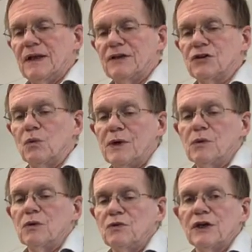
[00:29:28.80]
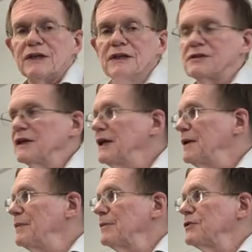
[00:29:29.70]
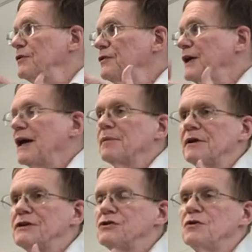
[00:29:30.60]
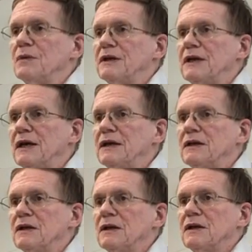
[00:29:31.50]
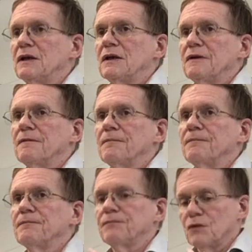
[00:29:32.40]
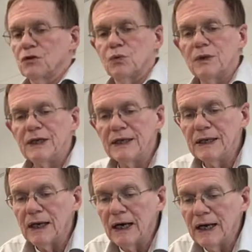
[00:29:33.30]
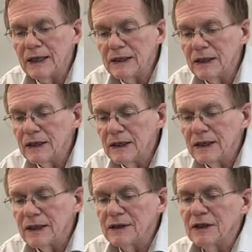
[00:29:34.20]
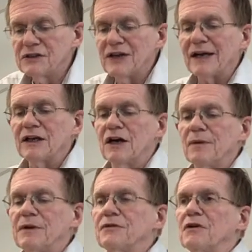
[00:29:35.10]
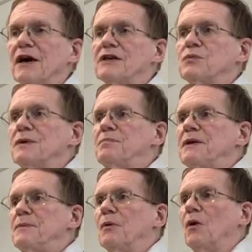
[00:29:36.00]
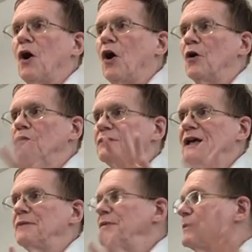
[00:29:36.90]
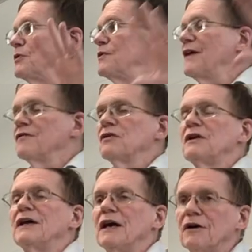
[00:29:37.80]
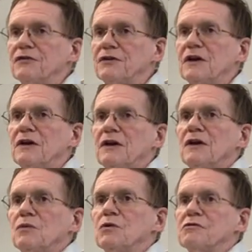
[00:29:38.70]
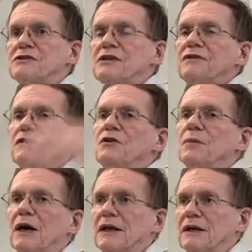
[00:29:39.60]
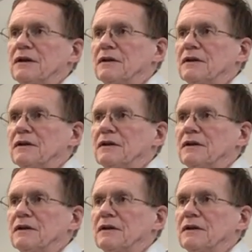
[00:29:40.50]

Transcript: And so we will look at this again. Remember, your vocabulary is due Monday. What was number 29? The second coming of Christ when people, all dead people who've ever lived, will receive a new body.